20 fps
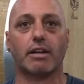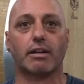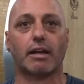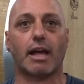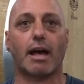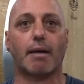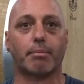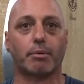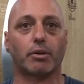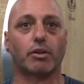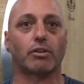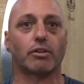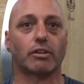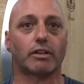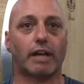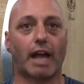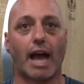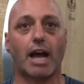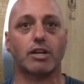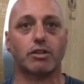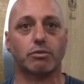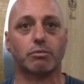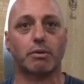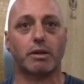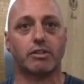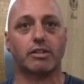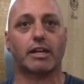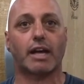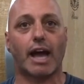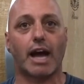capital and
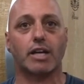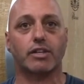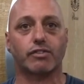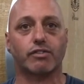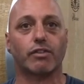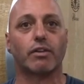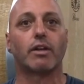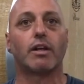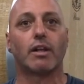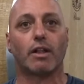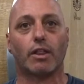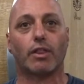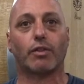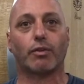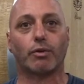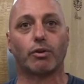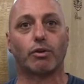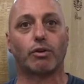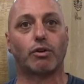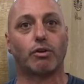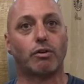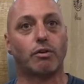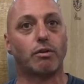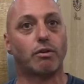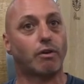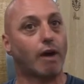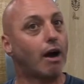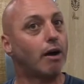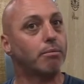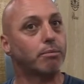raising cash through
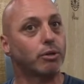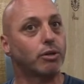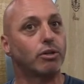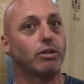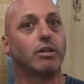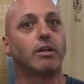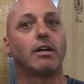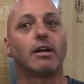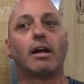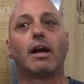Crowd Brewed,